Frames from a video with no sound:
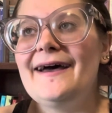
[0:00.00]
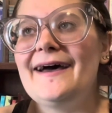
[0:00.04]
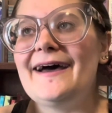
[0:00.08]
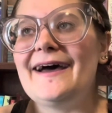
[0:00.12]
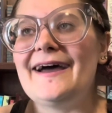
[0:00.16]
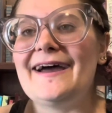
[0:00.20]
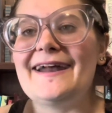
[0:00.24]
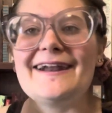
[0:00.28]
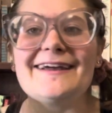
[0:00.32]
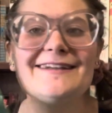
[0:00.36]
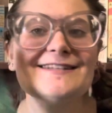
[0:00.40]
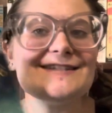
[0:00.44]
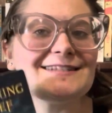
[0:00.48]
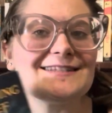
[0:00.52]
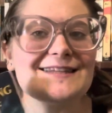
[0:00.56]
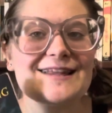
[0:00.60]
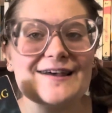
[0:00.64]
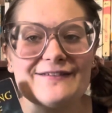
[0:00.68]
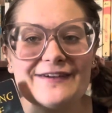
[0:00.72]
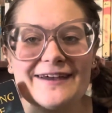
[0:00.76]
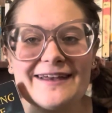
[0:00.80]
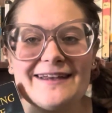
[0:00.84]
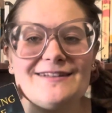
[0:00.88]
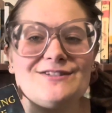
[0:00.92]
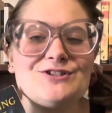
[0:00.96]
And I just love
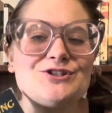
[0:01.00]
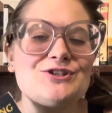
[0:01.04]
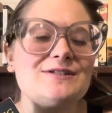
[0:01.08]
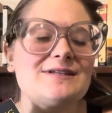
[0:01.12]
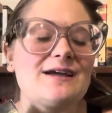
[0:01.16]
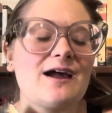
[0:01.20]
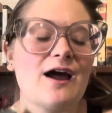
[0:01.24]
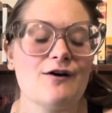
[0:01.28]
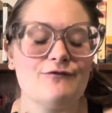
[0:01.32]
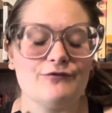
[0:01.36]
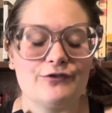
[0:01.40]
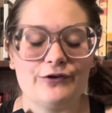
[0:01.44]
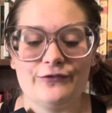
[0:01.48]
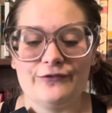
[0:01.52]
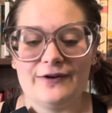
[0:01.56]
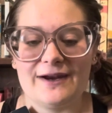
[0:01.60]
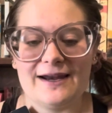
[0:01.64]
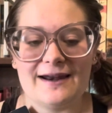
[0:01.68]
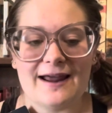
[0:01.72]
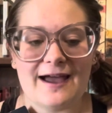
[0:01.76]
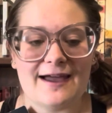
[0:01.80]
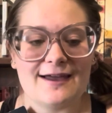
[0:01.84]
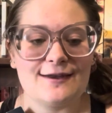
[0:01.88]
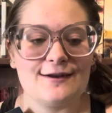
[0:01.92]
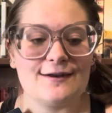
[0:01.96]
it. It's just a comfort read.
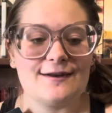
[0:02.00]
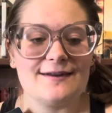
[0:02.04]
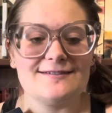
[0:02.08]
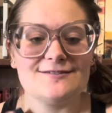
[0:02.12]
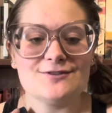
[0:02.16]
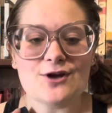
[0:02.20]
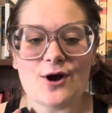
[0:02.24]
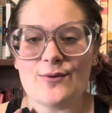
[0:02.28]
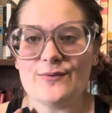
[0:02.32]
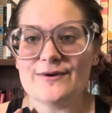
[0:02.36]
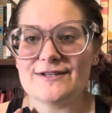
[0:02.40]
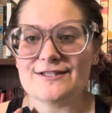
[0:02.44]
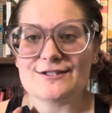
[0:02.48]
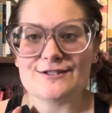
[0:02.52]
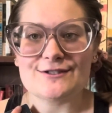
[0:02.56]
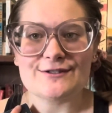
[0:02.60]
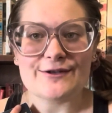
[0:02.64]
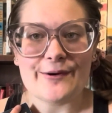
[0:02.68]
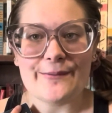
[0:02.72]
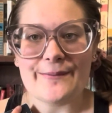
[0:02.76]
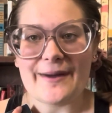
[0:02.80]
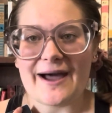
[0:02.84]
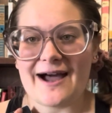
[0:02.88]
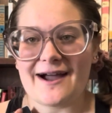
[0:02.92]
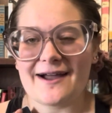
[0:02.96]
I can always just
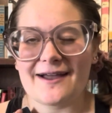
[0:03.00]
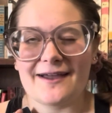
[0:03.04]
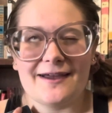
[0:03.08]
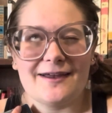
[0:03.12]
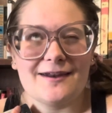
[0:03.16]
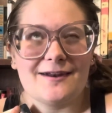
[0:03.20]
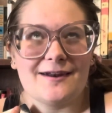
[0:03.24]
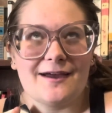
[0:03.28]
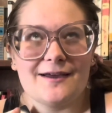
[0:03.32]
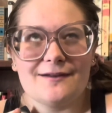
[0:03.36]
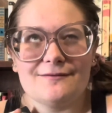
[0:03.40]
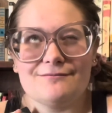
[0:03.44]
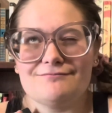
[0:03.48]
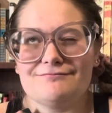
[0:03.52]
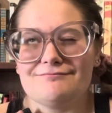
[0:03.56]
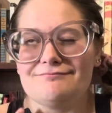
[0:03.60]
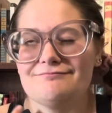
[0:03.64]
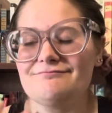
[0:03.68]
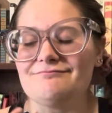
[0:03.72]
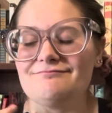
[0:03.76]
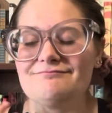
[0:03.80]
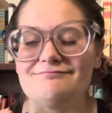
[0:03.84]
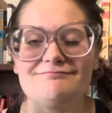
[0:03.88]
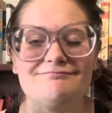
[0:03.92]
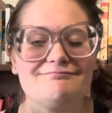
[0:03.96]
go back and
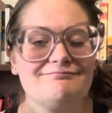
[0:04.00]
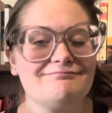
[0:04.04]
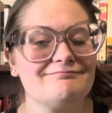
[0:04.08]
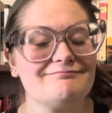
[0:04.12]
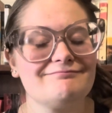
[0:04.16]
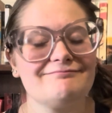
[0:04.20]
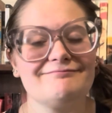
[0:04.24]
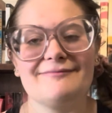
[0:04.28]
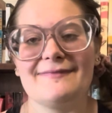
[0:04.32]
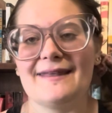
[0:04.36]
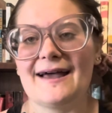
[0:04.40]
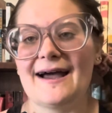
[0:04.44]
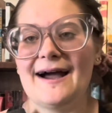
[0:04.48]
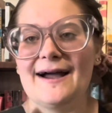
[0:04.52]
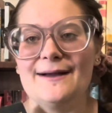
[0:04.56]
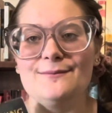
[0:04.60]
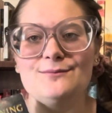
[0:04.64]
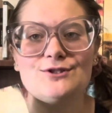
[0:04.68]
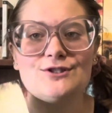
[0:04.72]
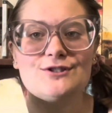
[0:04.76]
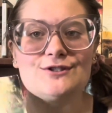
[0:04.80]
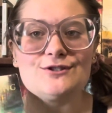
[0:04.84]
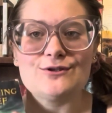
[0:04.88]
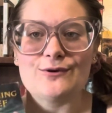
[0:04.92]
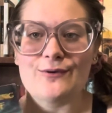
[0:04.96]
I'm
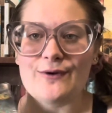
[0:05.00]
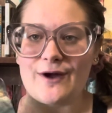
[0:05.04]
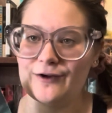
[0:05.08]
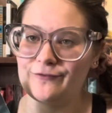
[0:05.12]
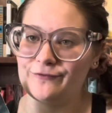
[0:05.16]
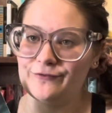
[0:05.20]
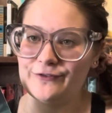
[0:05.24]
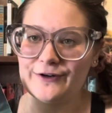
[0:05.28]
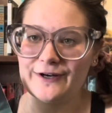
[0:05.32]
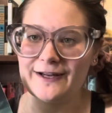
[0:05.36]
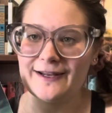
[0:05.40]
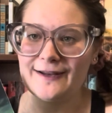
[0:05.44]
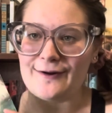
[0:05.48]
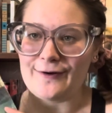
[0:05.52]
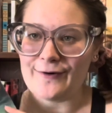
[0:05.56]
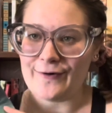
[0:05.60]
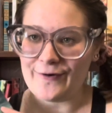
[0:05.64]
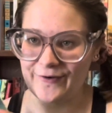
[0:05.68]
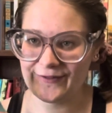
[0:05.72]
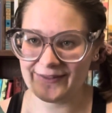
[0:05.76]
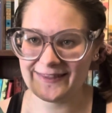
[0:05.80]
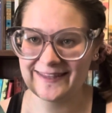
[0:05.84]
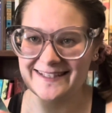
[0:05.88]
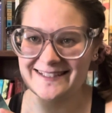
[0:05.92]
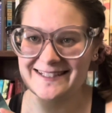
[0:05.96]
just so comforted all
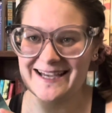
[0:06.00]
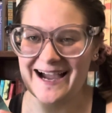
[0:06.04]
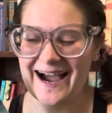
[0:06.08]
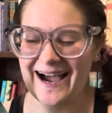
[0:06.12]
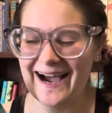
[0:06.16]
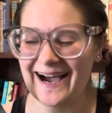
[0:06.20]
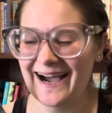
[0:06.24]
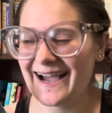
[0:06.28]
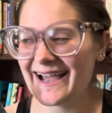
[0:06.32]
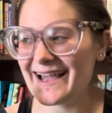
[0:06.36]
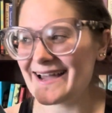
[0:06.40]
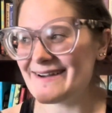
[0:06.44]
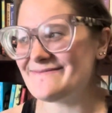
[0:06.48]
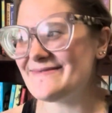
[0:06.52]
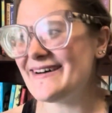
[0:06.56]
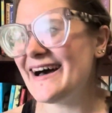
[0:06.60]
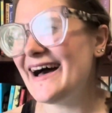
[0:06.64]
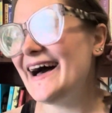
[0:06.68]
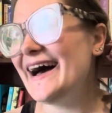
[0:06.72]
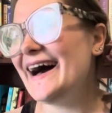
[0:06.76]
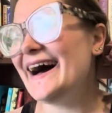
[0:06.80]
the time.